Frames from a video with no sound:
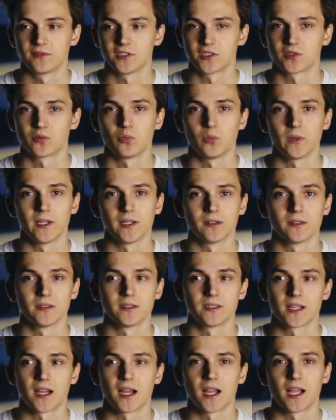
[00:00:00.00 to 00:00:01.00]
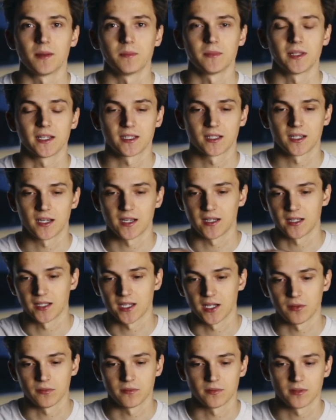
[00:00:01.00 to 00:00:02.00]
just weird time, like cutting
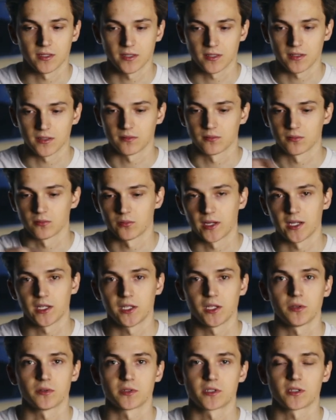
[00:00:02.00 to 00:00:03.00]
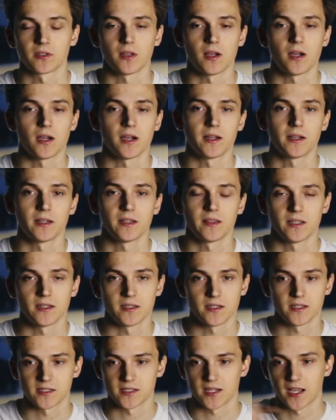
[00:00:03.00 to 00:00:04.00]
out the radio slot and then
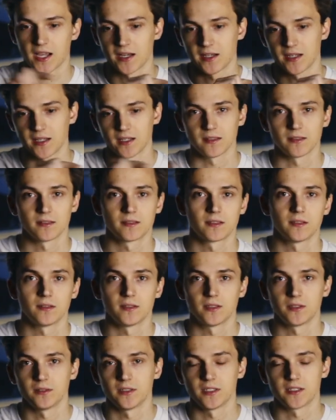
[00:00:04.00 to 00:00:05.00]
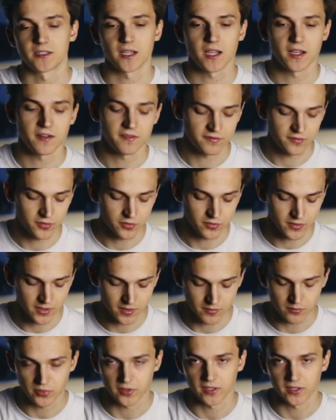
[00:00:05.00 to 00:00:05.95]
designing the little design for it,